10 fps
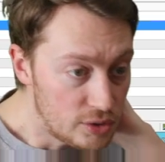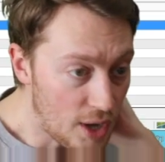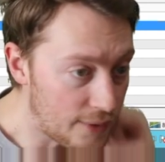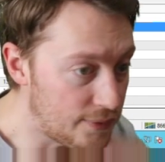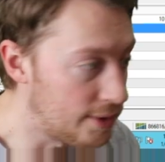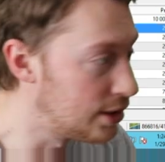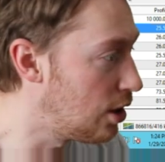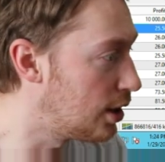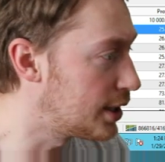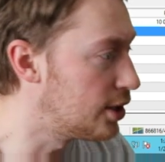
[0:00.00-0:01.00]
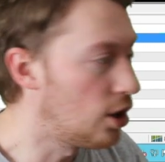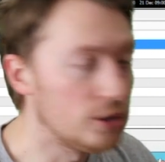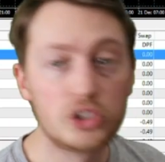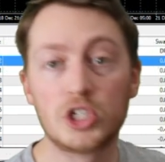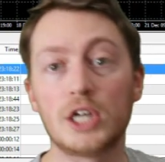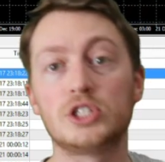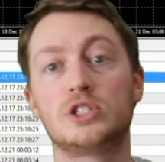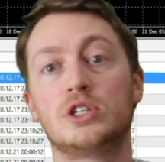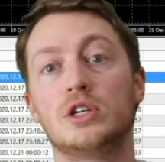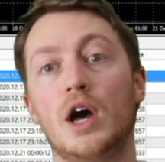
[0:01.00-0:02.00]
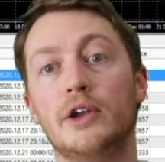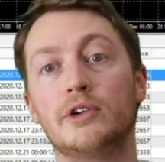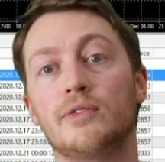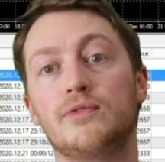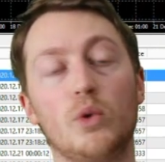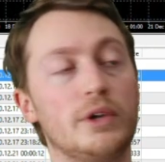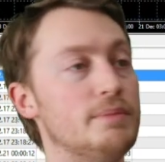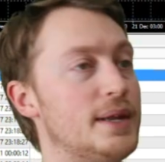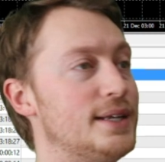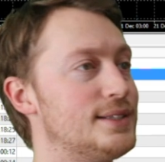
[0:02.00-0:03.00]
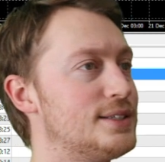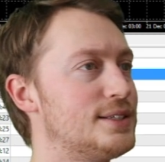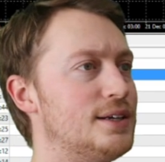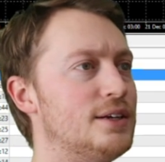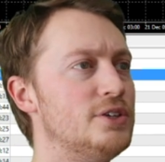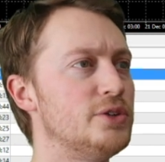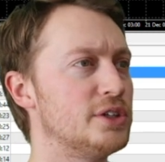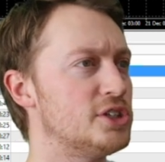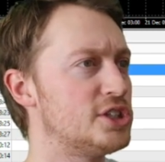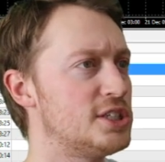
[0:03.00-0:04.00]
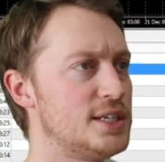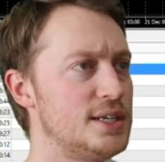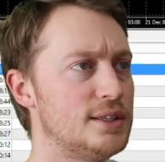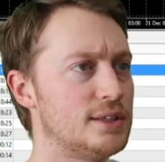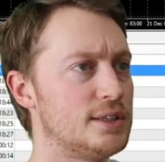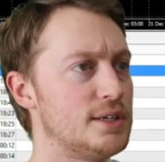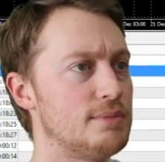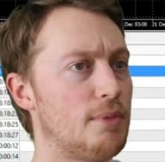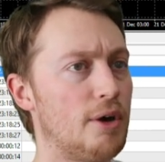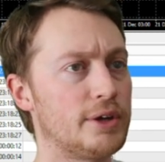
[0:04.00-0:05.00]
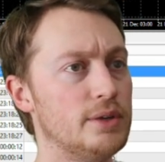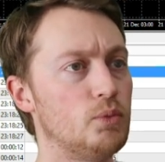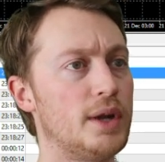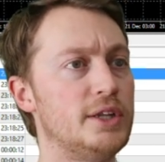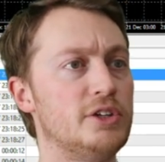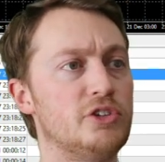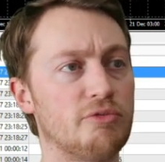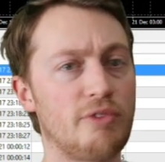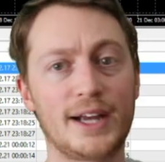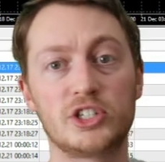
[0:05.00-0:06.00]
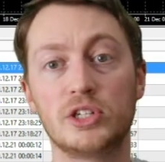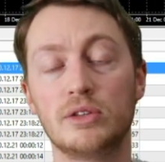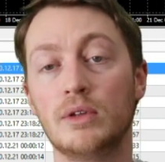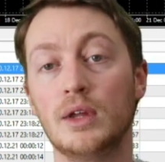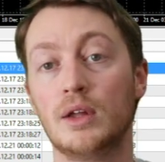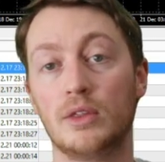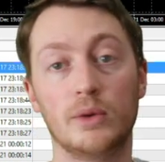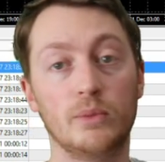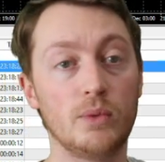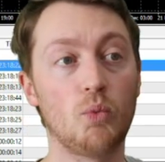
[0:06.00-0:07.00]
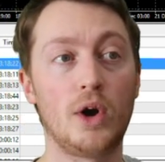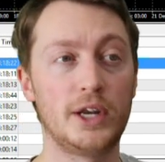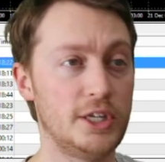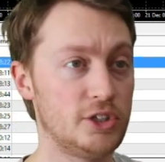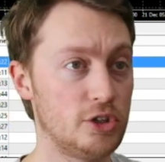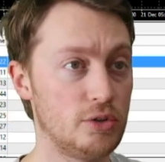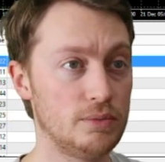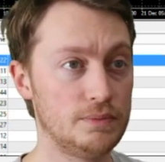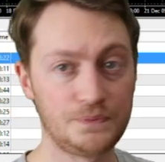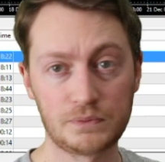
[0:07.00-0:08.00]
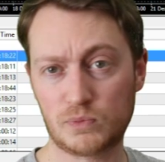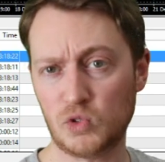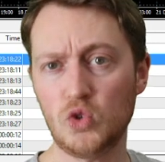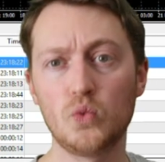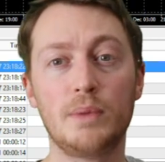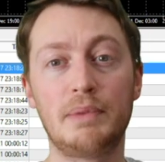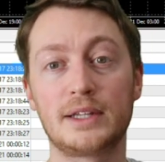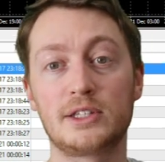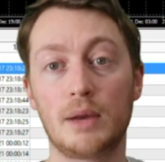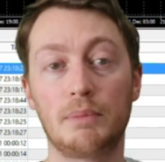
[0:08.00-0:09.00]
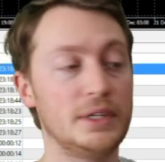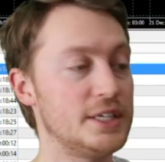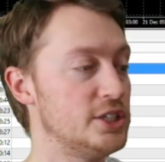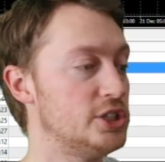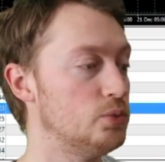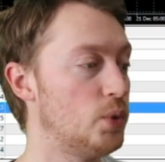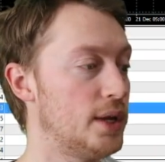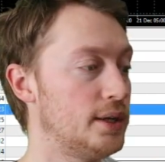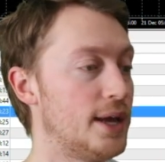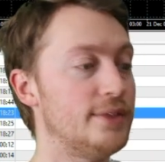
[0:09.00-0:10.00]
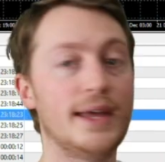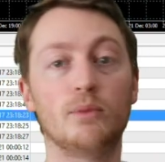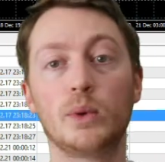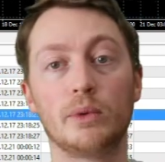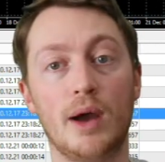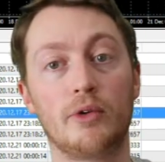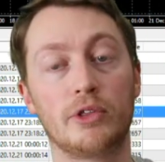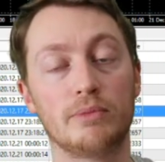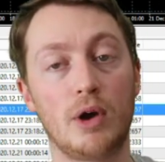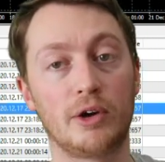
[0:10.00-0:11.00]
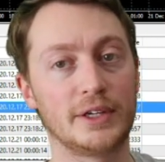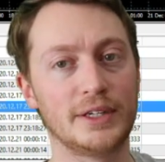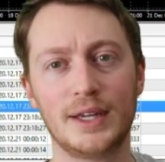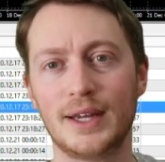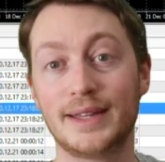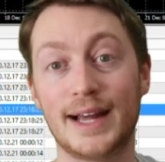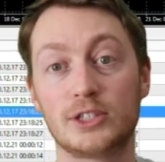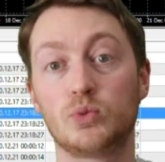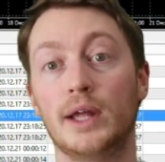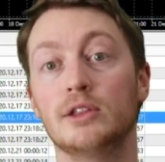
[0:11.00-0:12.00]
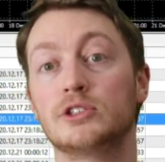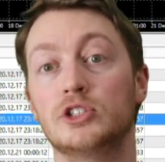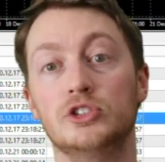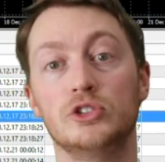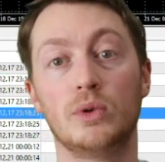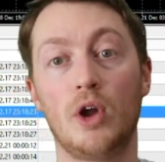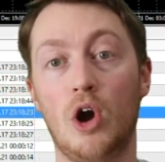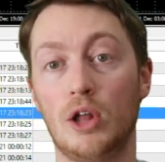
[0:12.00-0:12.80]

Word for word: not very long at all, just under 40 minutes. You can see that the market went in a direction that we wanted it to. We picked up an easy win and then we were out of the market. That's what I look to do with